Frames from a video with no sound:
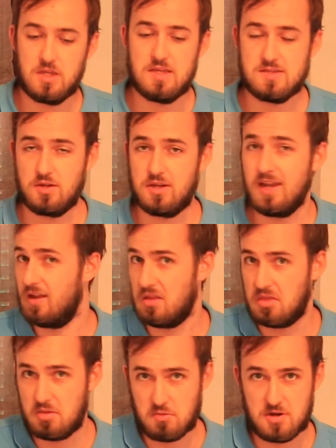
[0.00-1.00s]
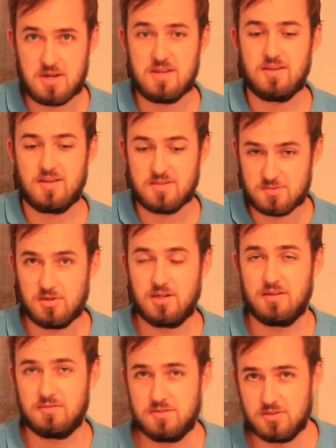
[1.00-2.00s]
is okay. 3 is
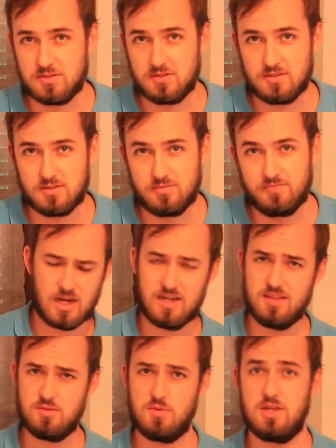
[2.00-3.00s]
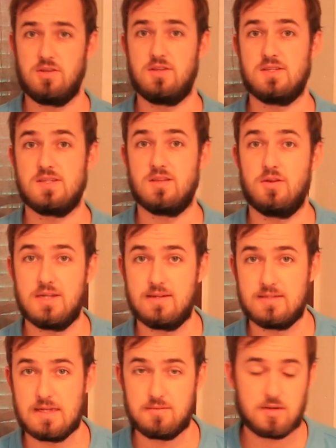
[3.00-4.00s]
really efficient. Another way you can slow
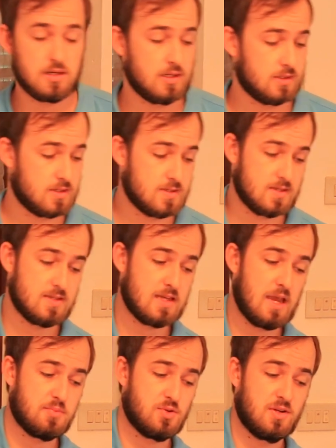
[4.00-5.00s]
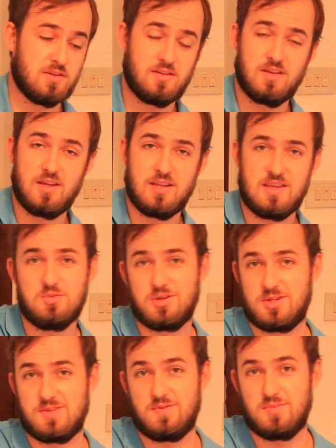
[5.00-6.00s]
down debt collectors is capturing their
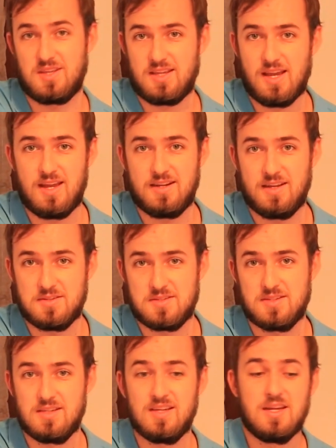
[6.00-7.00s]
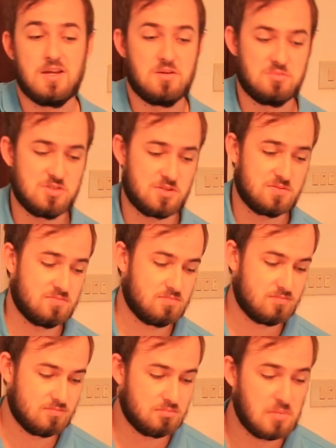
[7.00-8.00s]
workers from the guardhouse, which
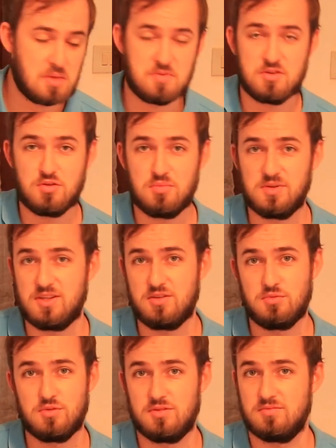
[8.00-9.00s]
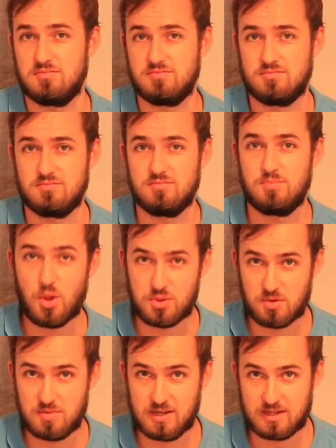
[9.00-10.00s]
maybe normally you wouldn't
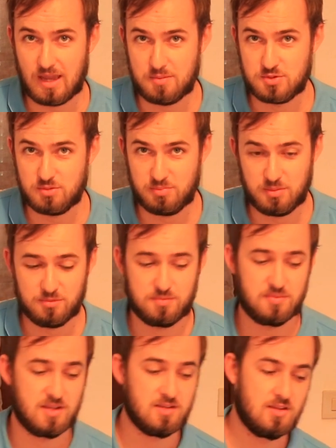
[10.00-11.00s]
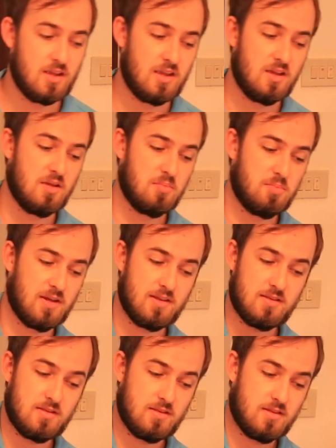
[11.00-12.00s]
bother about capturing people from there, but
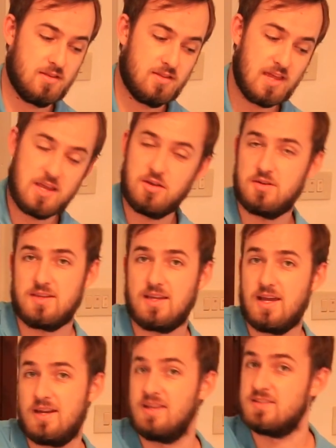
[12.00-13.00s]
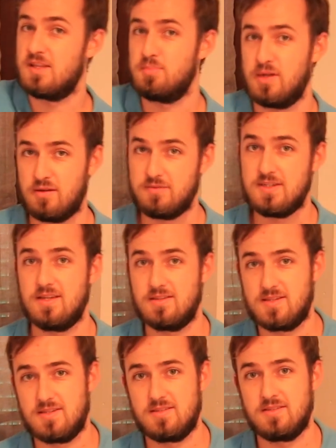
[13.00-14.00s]
they go to the guardhouse to pay off debts,